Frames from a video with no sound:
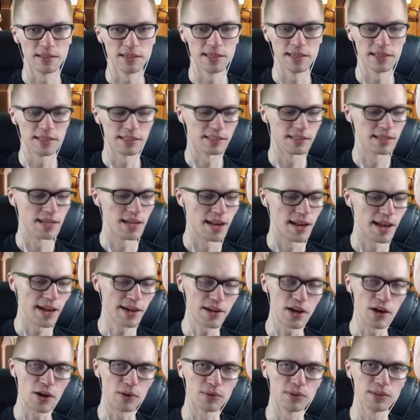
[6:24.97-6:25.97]
It
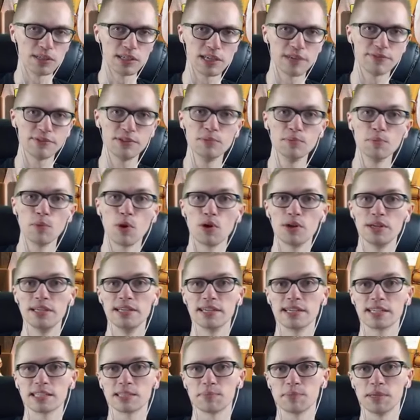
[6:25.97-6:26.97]
not only gives you more
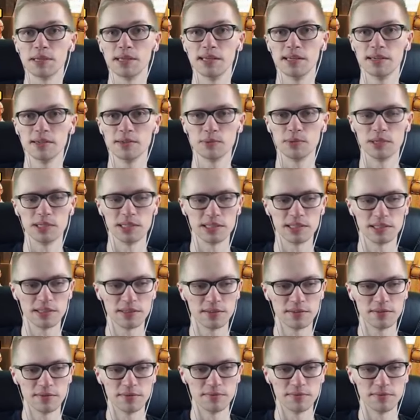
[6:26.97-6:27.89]
EXP, which